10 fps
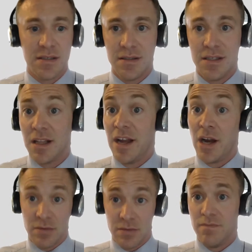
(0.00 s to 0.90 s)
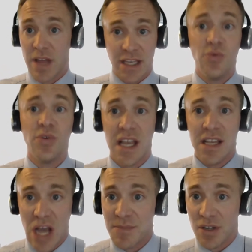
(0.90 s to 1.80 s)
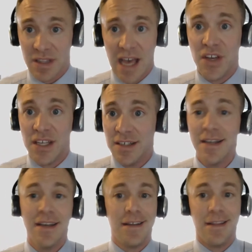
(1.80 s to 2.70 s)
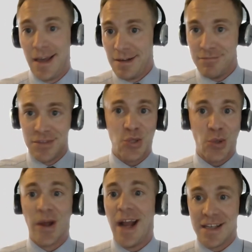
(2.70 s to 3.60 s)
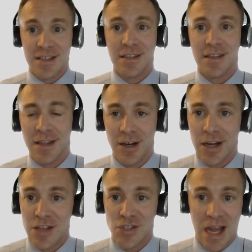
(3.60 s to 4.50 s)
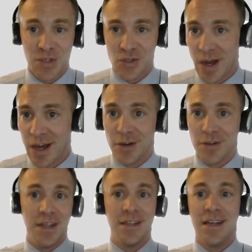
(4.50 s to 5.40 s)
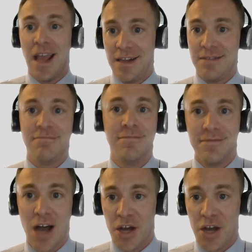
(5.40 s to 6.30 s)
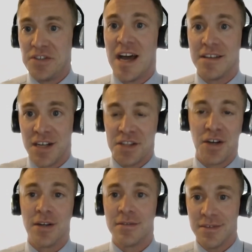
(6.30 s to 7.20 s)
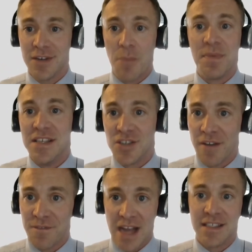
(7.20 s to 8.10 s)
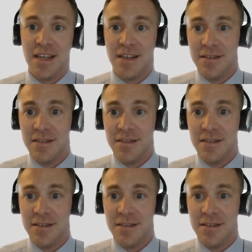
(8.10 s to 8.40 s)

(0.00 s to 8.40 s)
declare, like you were saying, Chapter 11. Then Detroit has to declare Chapter 12, and 100,000 other companies are affected